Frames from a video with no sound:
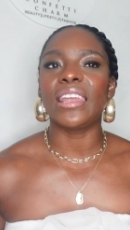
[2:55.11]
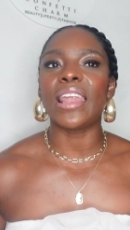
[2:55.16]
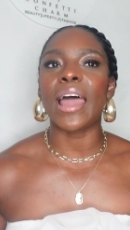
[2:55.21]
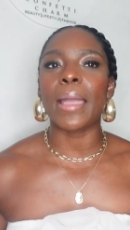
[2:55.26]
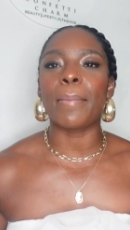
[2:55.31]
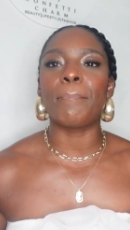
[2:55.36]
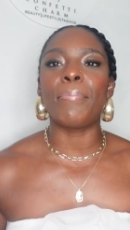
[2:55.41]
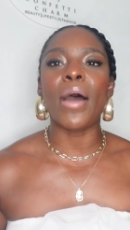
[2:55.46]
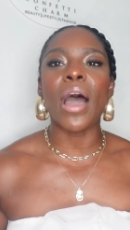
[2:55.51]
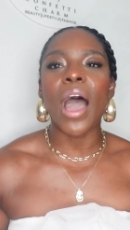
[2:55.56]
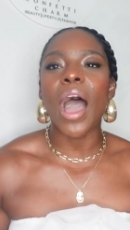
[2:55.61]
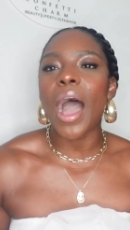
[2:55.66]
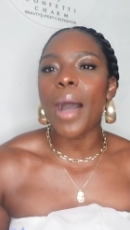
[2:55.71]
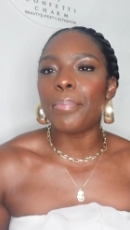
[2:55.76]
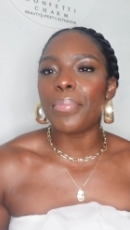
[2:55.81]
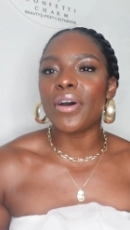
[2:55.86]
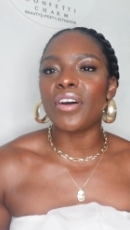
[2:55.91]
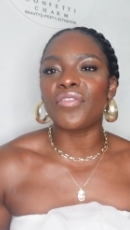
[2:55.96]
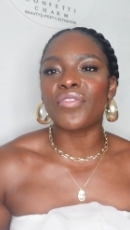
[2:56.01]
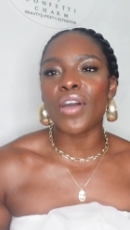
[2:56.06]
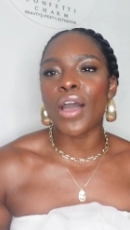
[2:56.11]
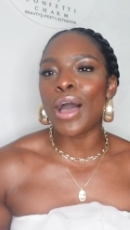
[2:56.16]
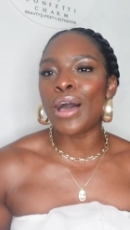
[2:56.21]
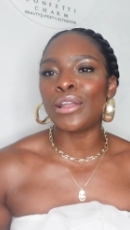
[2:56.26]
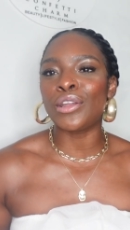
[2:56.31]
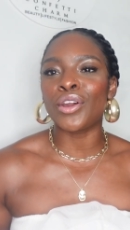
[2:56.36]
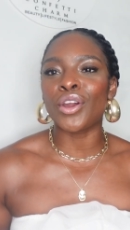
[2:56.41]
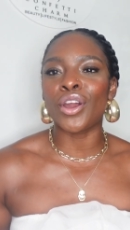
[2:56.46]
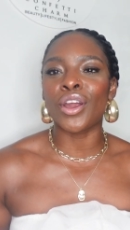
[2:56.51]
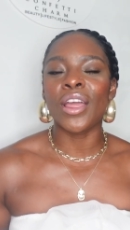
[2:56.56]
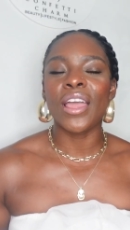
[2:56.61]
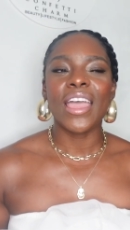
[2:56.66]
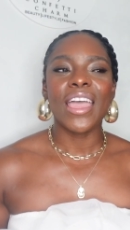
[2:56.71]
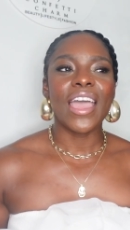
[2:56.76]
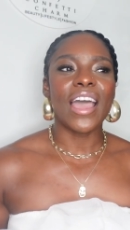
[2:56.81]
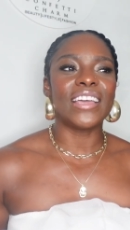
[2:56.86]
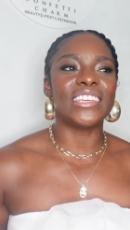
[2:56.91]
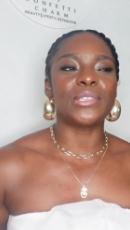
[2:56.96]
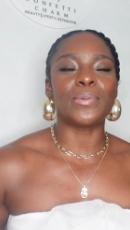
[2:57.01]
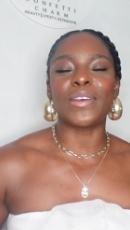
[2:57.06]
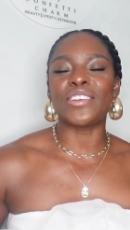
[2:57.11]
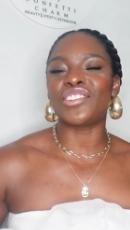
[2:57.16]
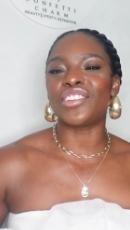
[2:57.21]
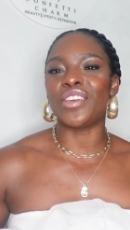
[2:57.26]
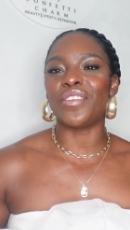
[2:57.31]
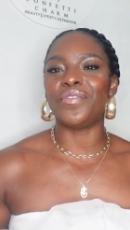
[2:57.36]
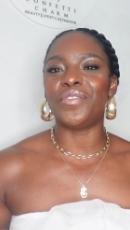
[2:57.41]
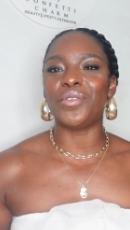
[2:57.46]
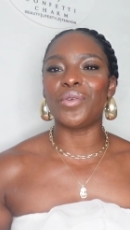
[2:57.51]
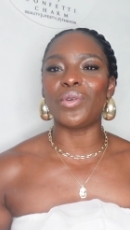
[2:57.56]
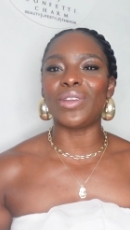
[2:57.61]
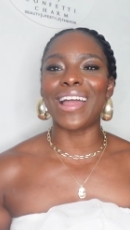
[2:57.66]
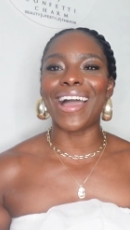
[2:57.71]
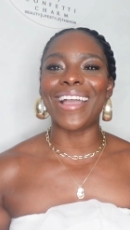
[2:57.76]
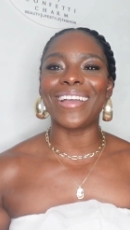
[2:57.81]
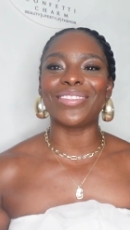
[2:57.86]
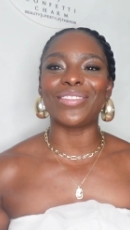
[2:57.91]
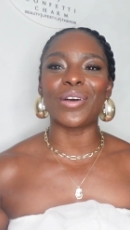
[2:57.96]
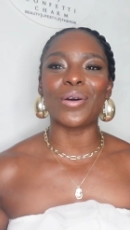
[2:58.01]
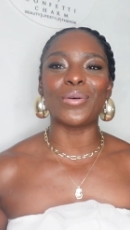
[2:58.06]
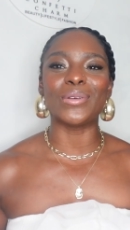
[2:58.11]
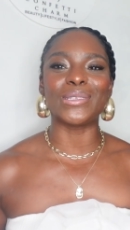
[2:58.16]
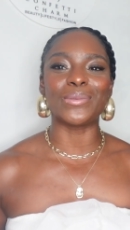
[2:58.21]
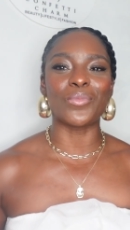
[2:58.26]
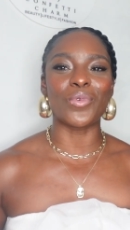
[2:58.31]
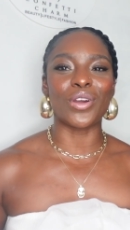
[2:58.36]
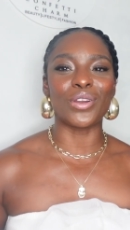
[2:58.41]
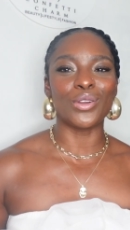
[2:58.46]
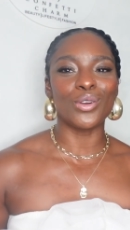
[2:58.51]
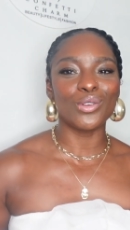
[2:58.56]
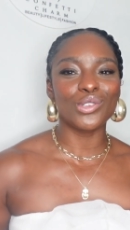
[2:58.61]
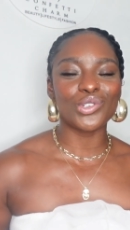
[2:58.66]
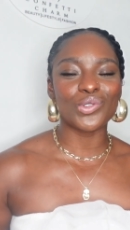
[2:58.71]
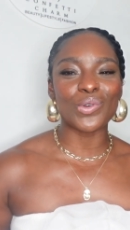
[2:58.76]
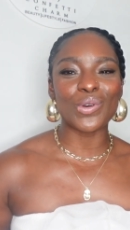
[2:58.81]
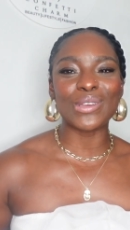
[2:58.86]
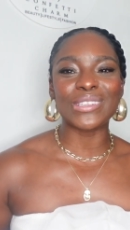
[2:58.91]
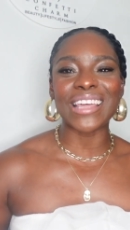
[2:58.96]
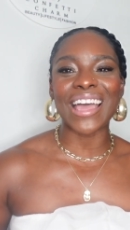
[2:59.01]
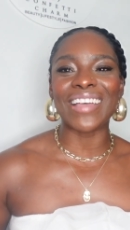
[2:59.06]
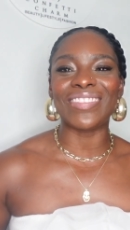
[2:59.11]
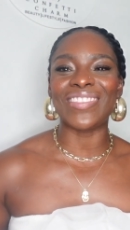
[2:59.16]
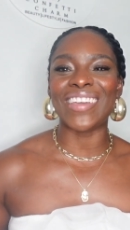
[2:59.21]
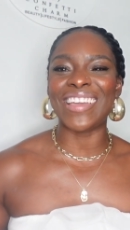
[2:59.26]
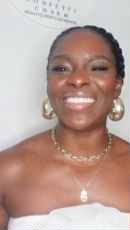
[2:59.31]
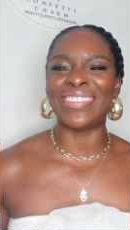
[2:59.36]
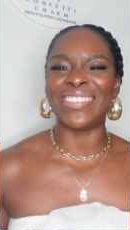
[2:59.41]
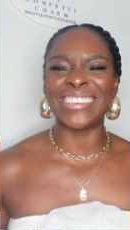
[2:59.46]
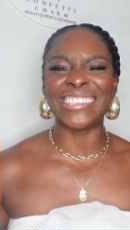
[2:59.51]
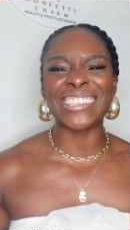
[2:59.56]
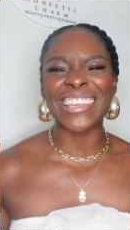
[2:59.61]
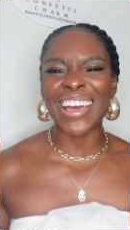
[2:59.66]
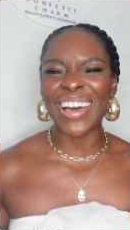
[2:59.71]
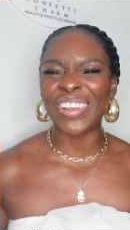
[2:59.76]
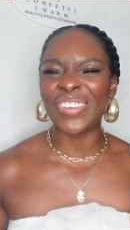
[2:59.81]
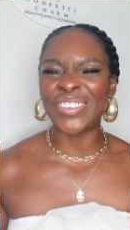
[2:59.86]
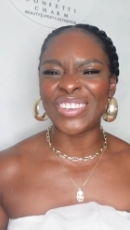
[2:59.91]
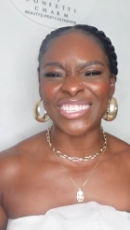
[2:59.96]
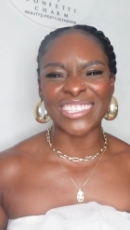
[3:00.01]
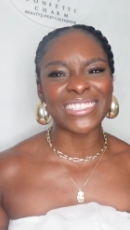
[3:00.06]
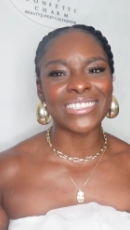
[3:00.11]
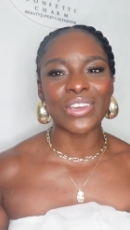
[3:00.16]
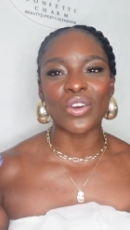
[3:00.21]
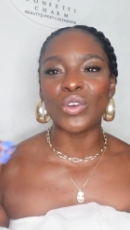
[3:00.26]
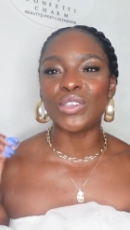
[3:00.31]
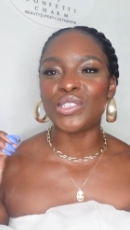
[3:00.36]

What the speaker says: like pop of color, especially if you like those more neutrals. I think this color is just going